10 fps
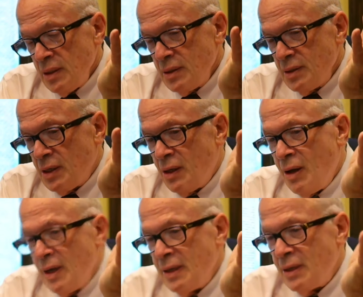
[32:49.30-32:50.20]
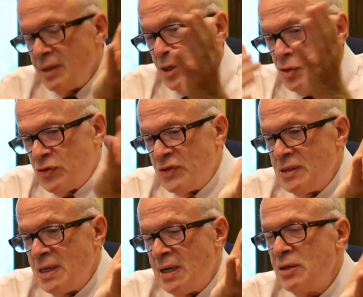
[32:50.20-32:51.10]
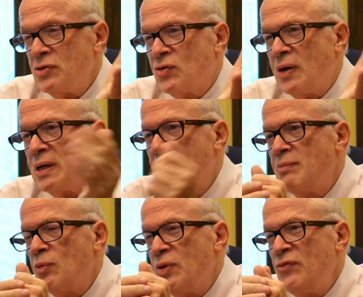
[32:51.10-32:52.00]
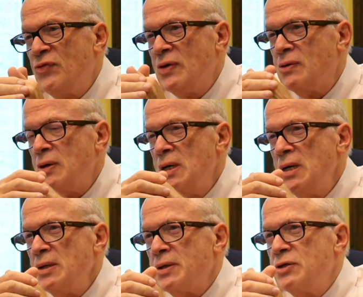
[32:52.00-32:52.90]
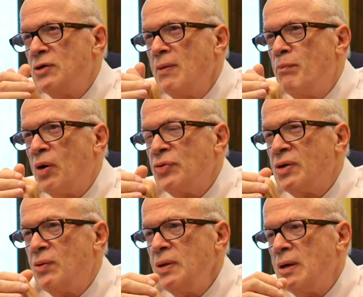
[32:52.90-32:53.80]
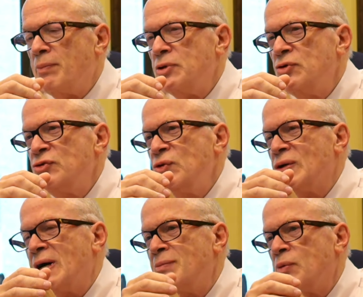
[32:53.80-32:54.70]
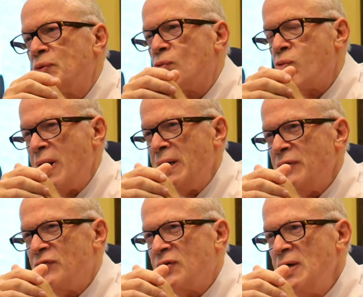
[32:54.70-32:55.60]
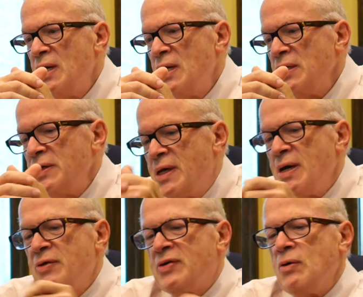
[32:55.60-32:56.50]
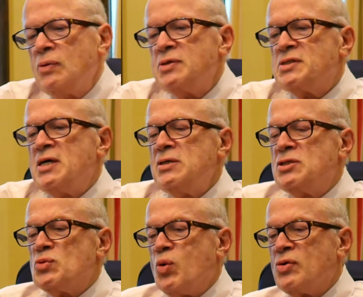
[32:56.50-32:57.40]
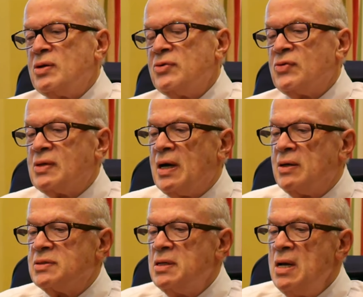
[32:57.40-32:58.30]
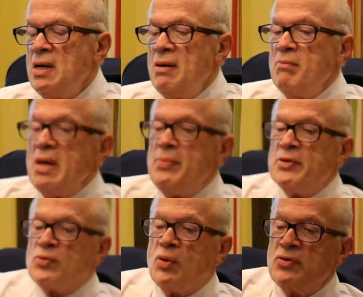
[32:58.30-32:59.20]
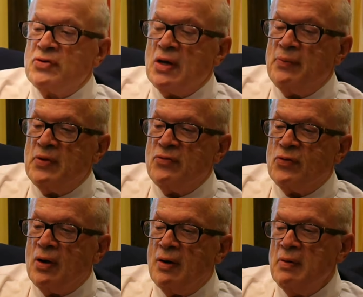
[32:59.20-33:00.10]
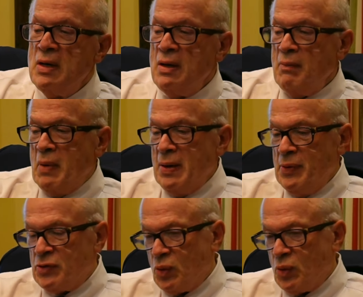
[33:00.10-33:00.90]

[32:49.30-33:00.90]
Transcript: the client, you sit down and you try to come up with a figure that you can both agree on, but usually you come up with a range. You can't say, well, this case is worth $100,000. Maybe it's worth 75. Maybe it's